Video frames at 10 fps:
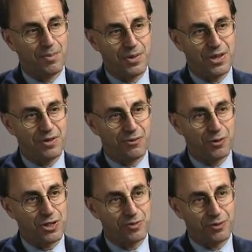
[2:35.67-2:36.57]
But the
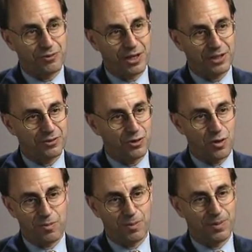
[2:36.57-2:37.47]
aversive effect of
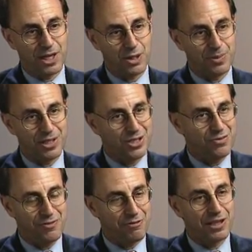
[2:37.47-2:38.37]
corporal punishment
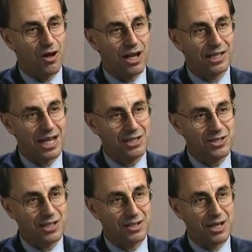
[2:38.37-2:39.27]
isn't very long
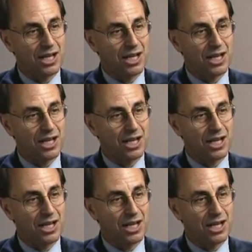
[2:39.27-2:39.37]
lasting